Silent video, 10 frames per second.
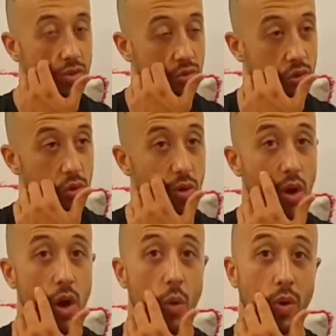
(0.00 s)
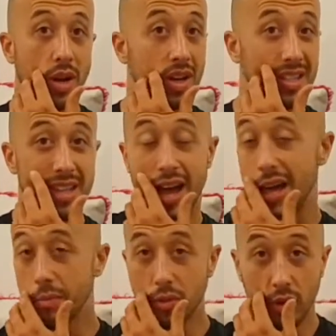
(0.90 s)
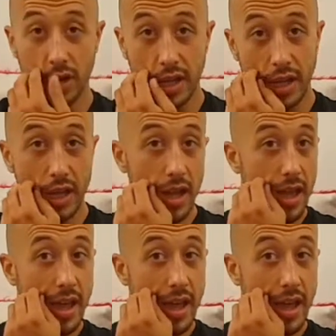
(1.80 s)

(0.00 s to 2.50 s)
through, what it is that I'm learning,